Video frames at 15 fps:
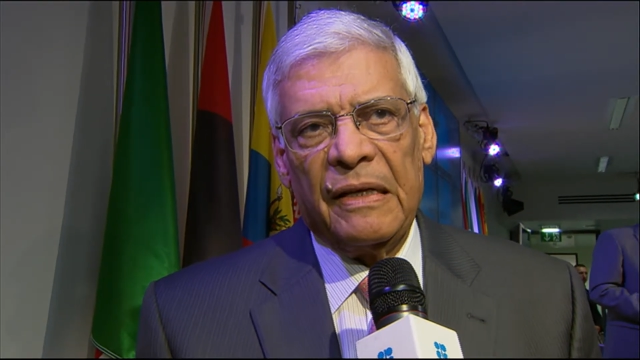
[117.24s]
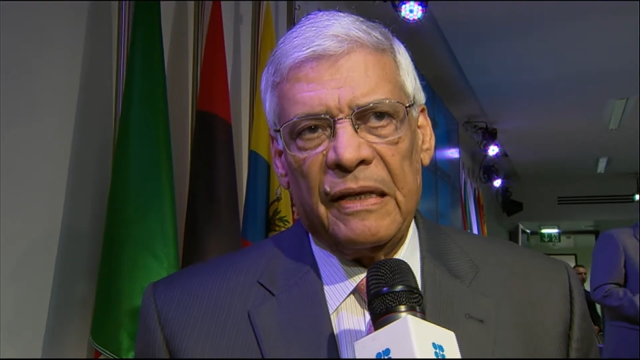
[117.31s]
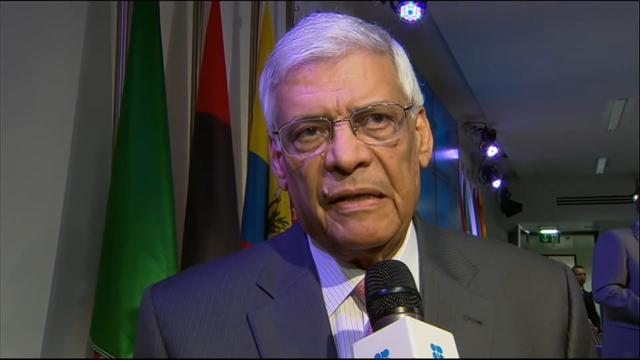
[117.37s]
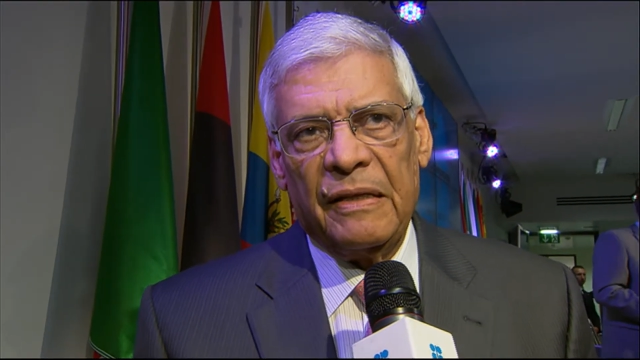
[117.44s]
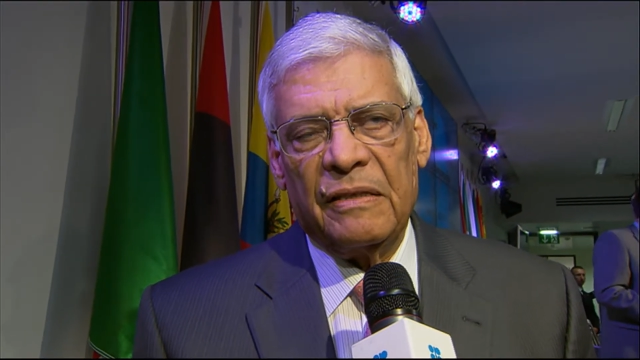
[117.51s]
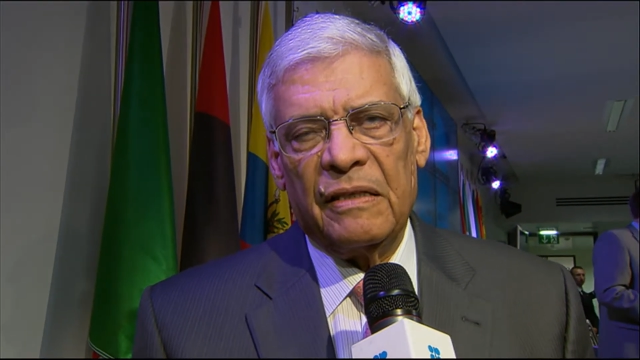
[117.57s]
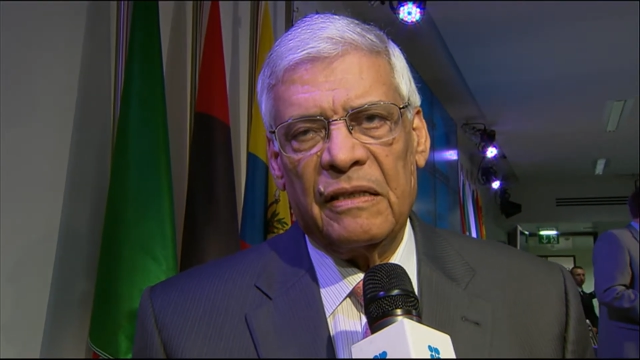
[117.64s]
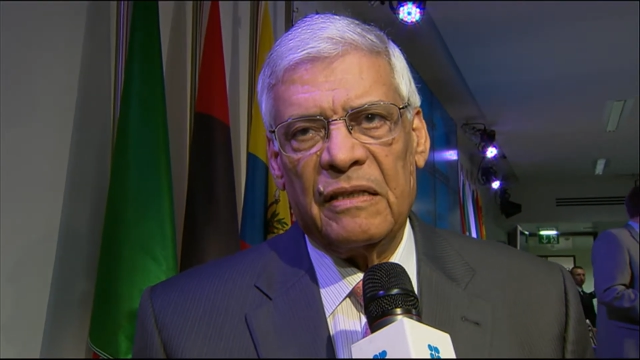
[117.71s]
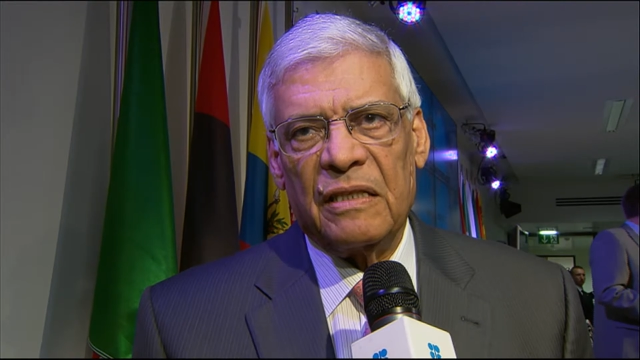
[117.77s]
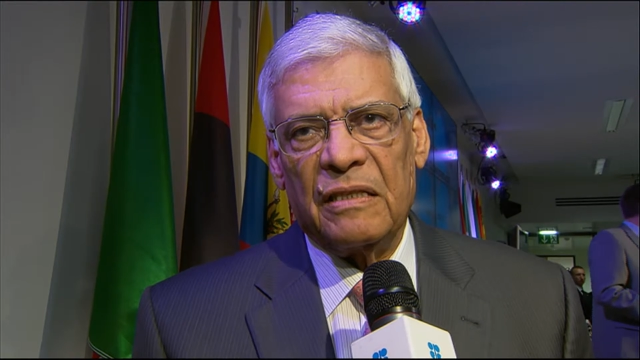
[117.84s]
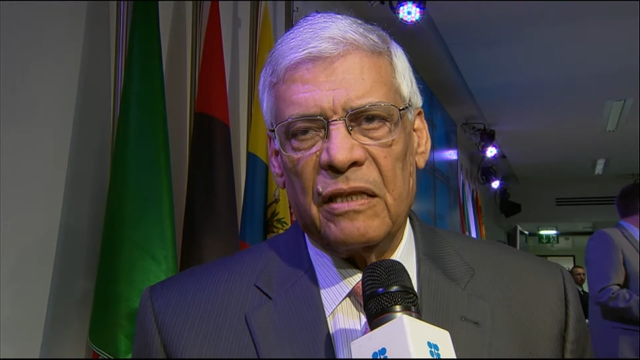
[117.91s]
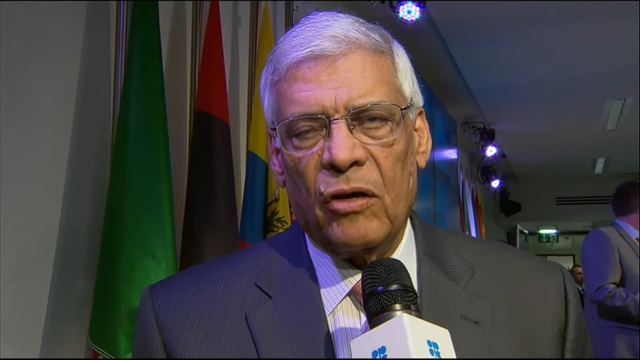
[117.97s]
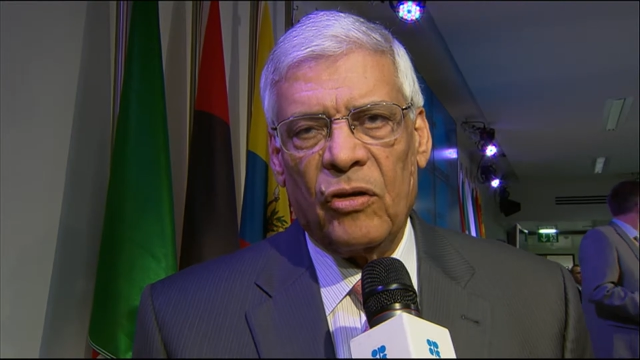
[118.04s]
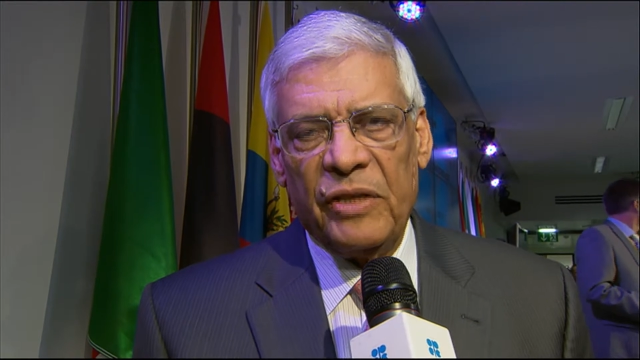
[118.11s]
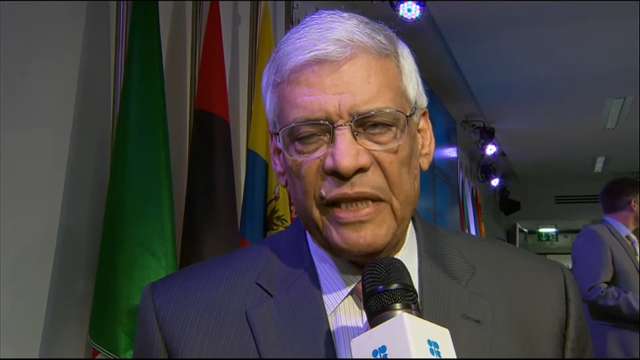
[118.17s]
This is a
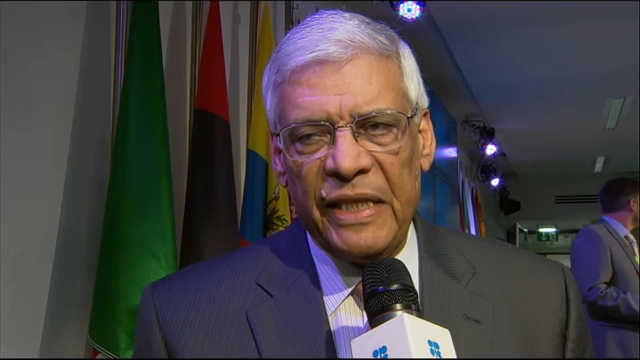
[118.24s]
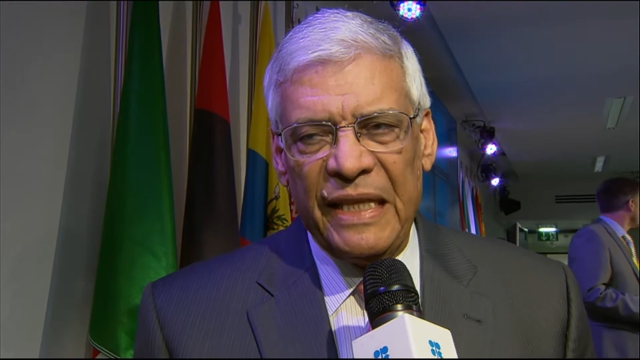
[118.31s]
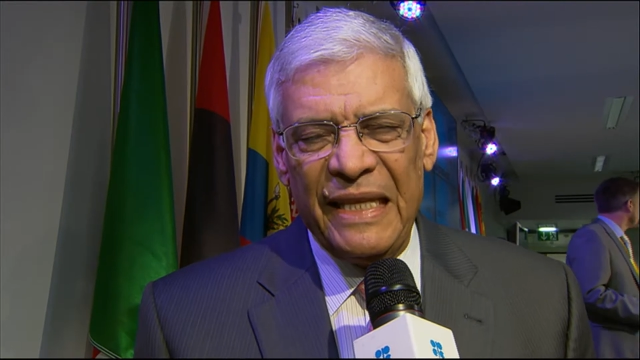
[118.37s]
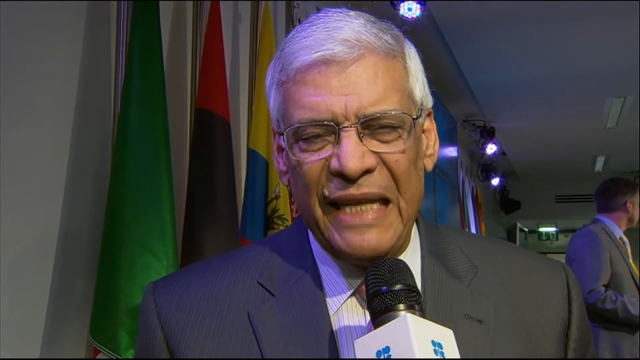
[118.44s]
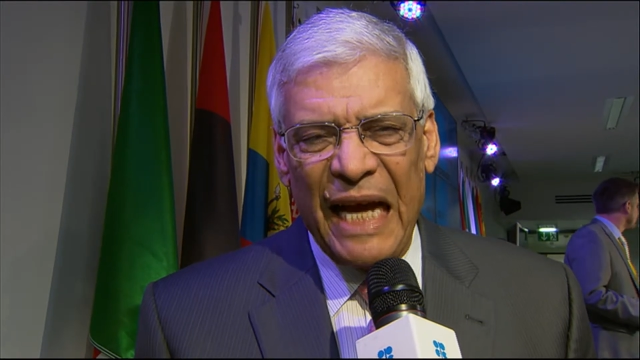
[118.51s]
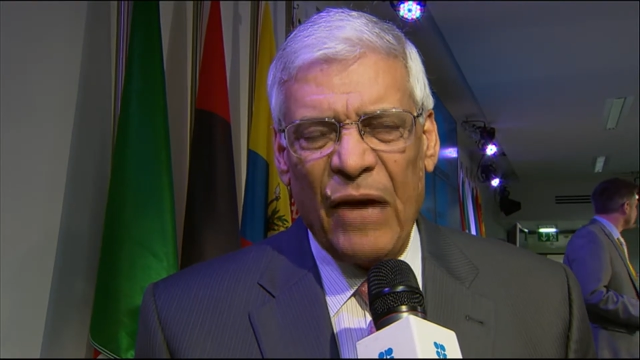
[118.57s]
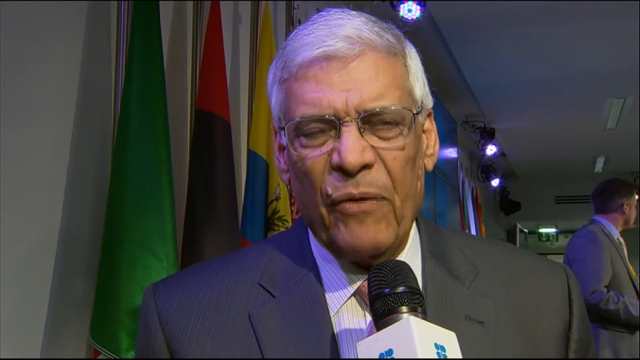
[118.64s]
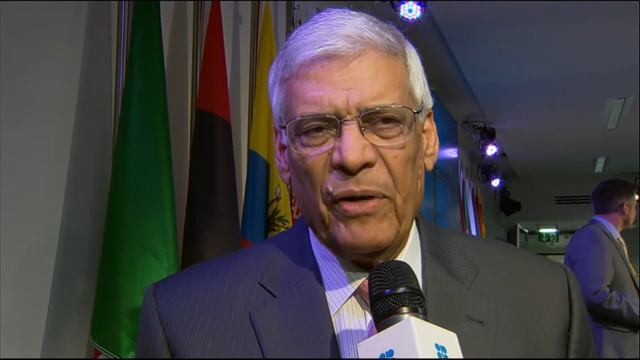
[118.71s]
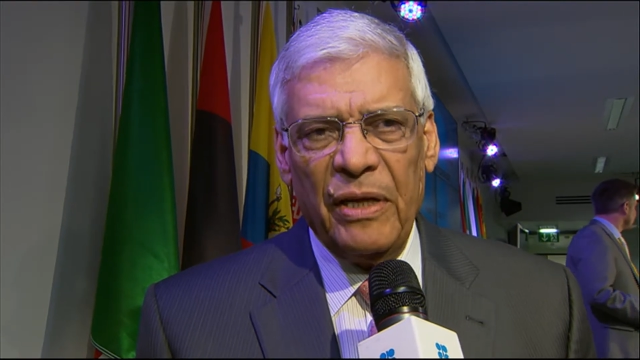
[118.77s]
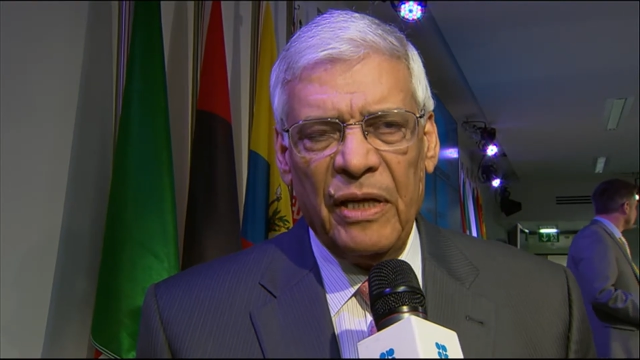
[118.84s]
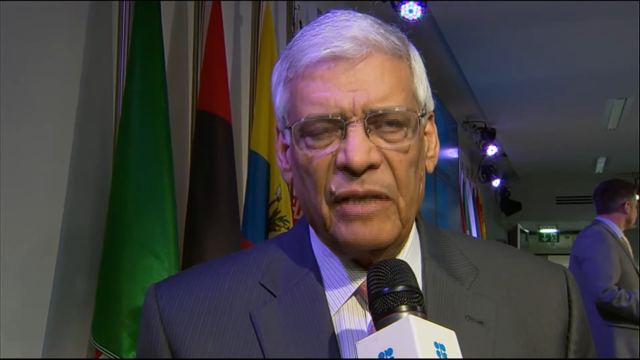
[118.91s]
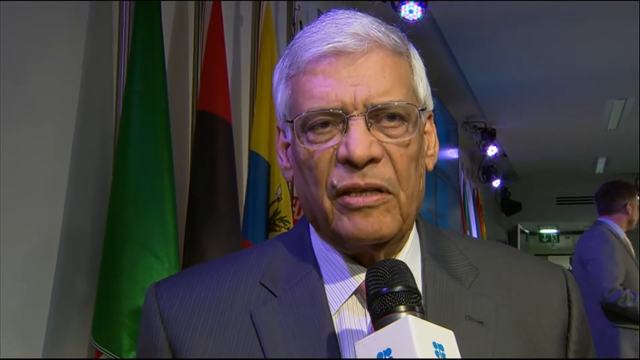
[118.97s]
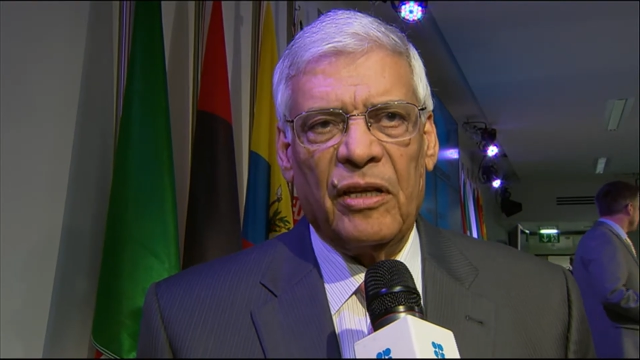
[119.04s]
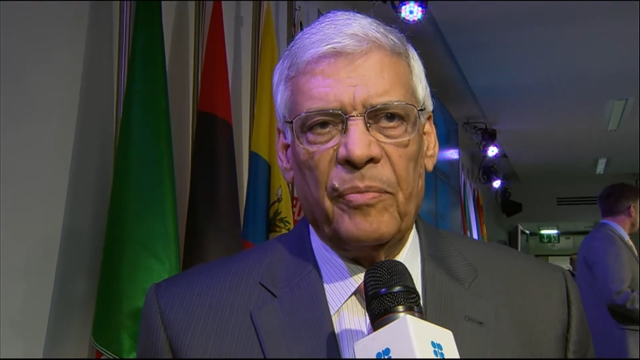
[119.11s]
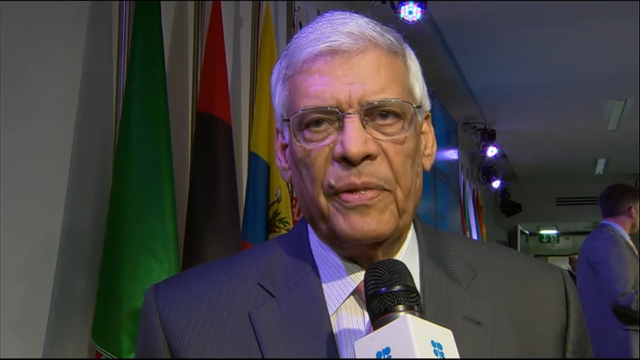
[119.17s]
slowdown a
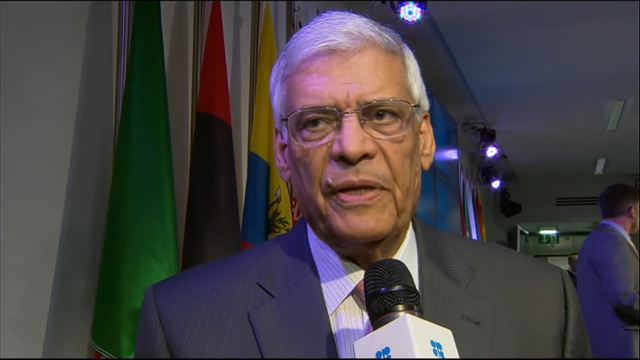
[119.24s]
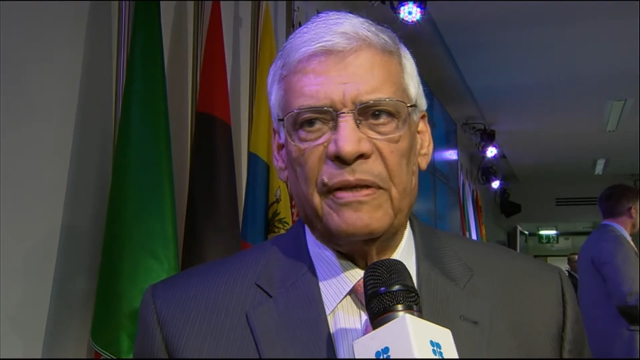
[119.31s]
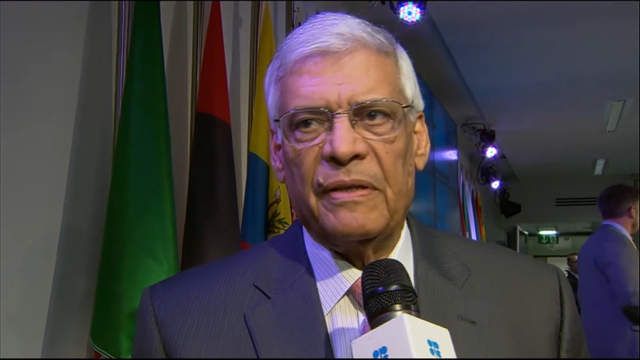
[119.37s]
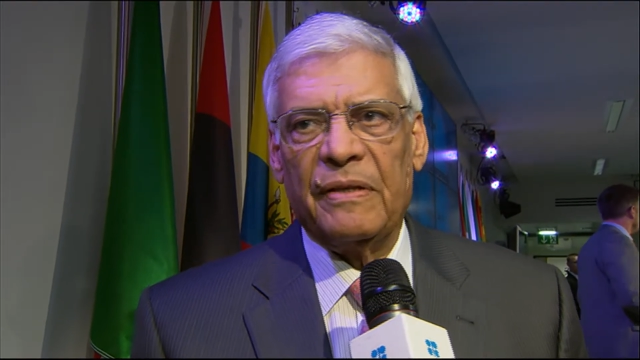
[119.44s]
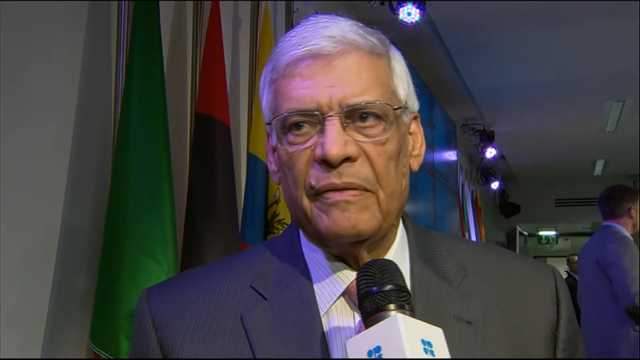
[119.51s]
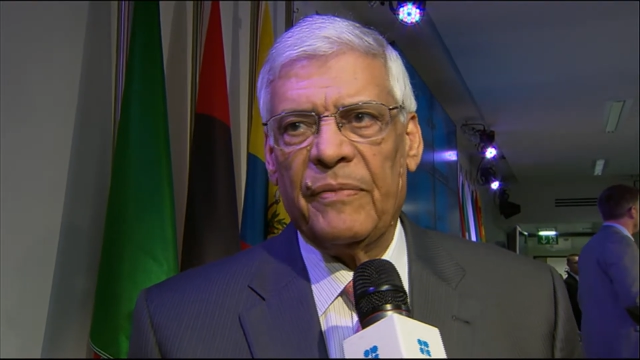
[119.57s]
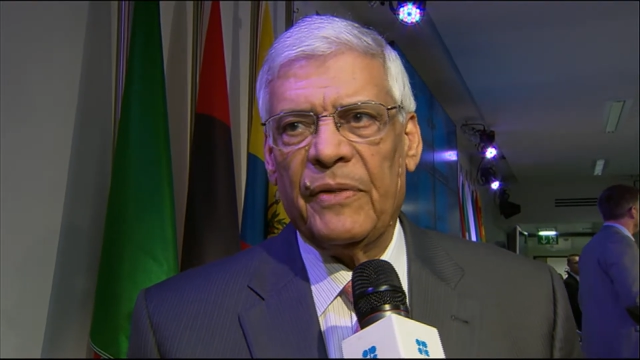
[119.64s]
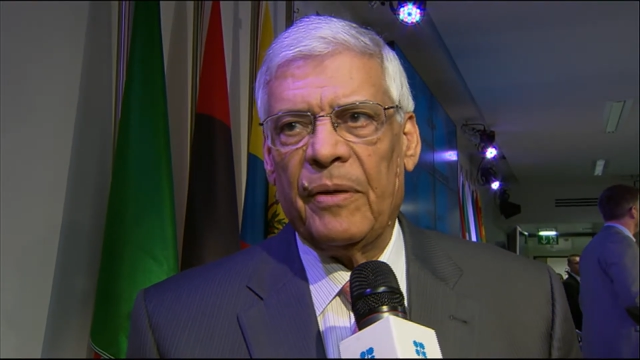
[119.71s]
little bit,